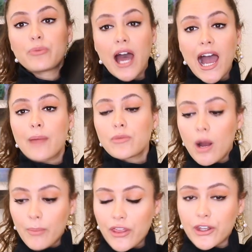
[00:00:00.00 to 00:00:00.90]
But I'm
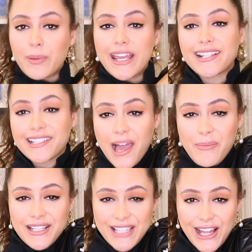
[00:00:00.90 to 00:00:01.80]
not bothered because let
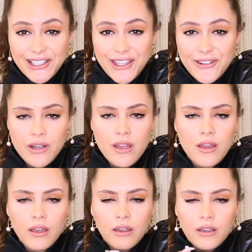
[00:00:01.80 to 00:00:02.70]
me tell you,
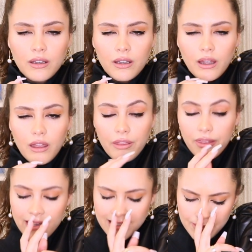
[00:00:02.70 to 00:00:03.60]

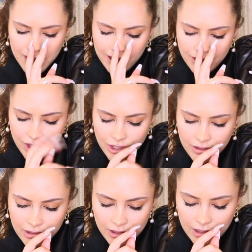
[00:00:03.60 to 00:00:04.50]
this bitch
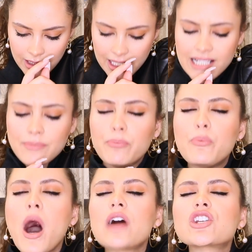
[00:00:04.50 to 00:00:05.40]
is
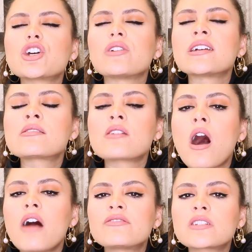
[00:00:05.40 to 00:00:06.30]
buttery
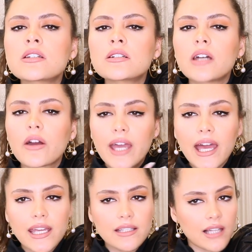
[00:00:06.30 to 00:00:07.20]
soft,
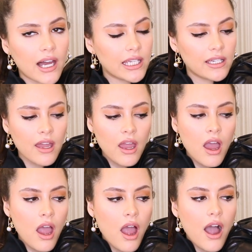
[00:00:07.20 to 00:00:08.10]
okay? Like,
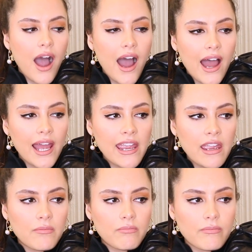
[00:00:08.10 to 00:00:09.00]

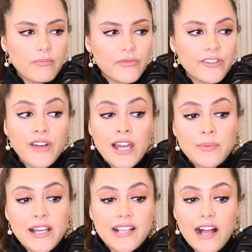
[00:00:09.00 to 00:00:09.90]
I find
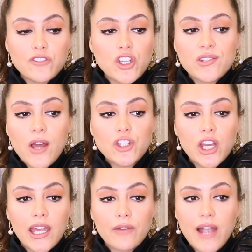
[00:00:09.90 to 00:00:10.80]
myself just
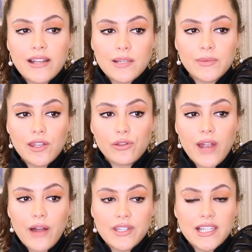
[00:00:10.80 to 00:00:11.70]
touching it randomly
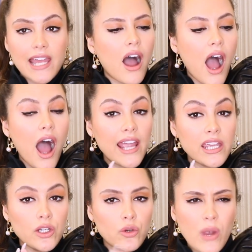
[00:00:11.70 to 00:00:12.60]
throughout the day.
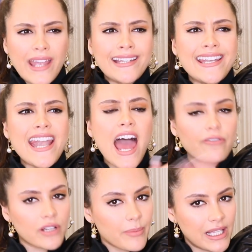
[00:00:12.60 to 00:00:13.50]
I, in
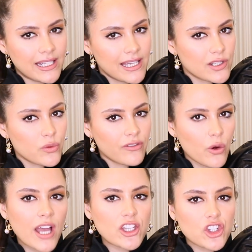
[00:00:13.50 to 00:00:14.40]
never in a million years, would have
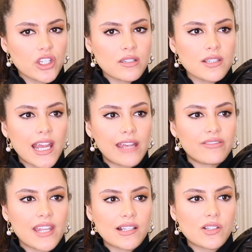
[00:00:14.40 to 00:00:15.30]
questioned if
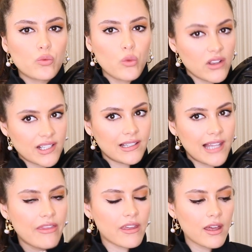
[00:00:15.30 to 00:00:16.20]
this wasn't
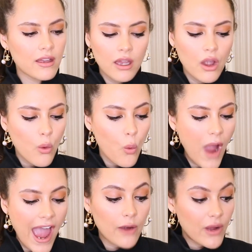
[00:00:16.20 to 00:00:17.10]
leather.
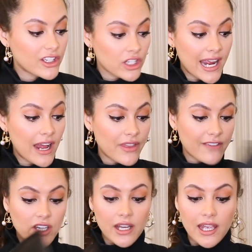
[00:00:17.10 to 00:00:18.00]
Wow. I don't know how
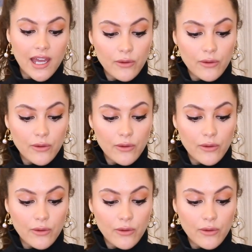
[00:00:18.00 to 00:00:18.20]
they've done it.